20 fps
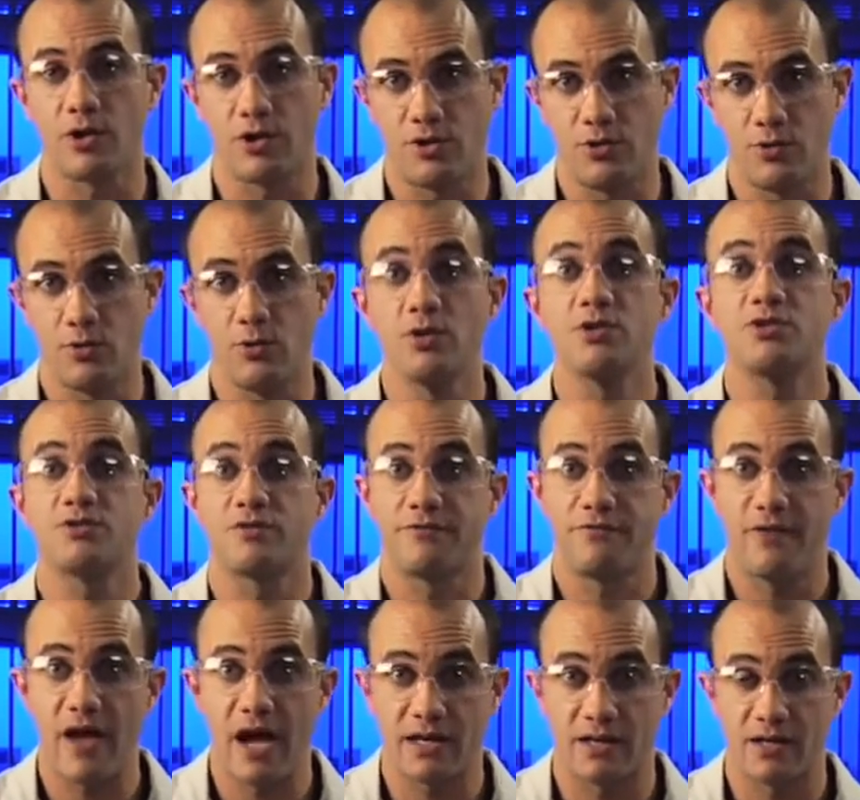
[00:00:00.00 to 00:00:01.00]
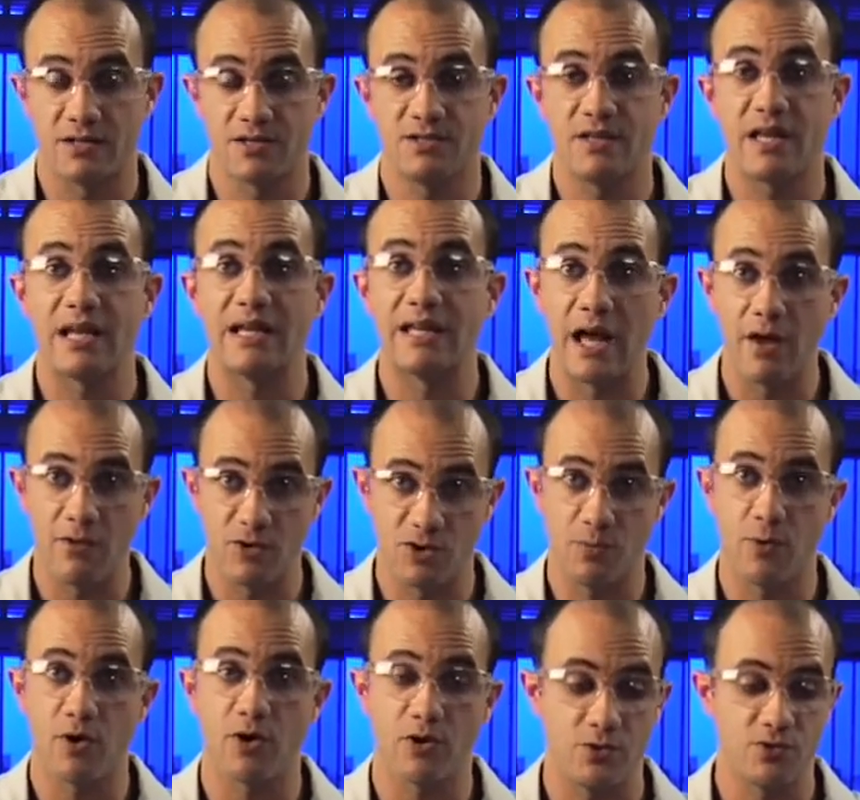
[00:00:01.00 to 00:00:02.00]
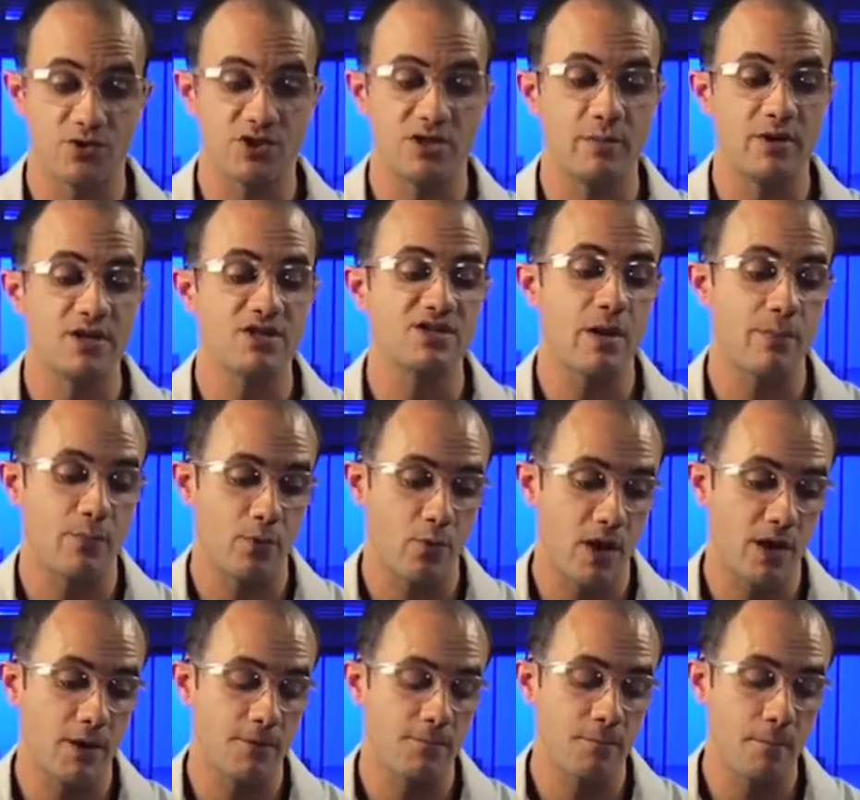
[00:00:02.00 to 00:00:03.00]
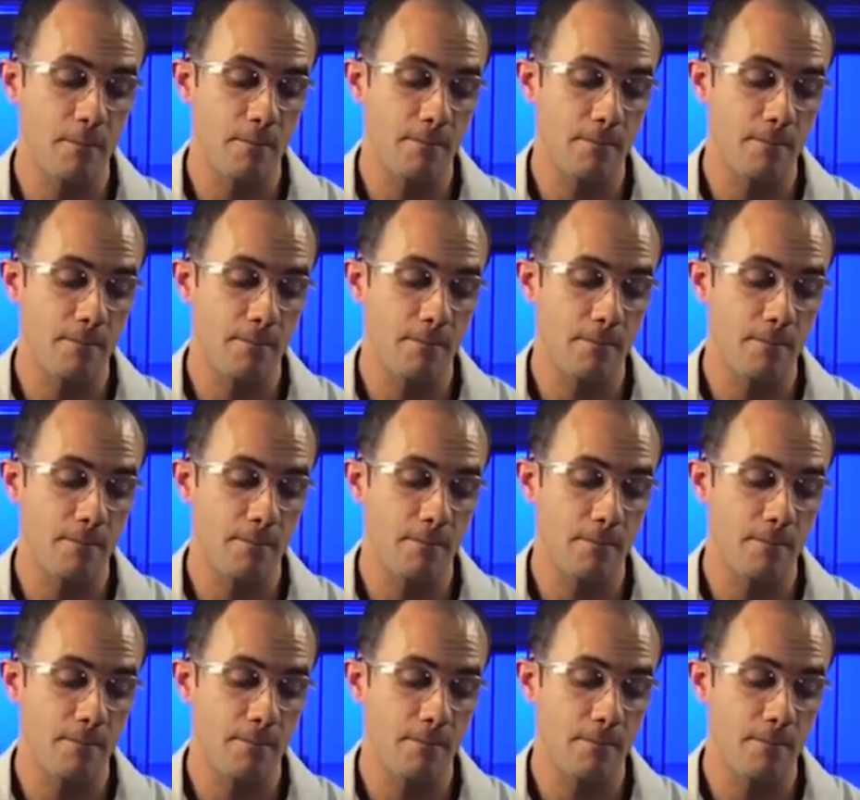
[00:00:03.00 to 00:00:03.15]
molecule surfactants that allow those particles to be separated.